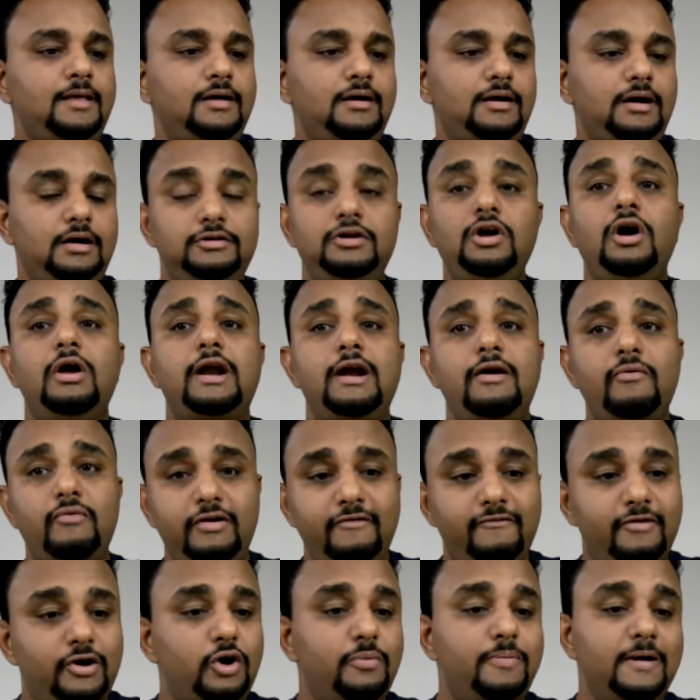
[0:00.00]
Not
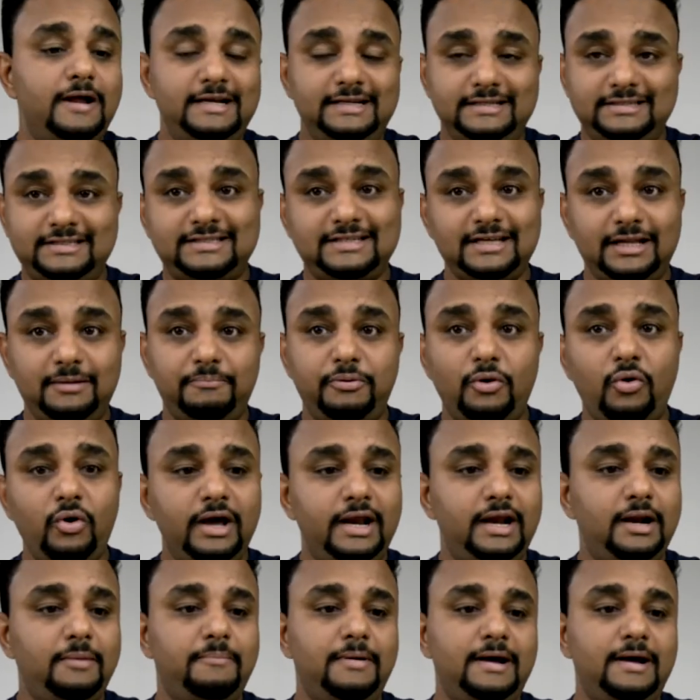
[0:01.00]
everywhere, but it's still pointed,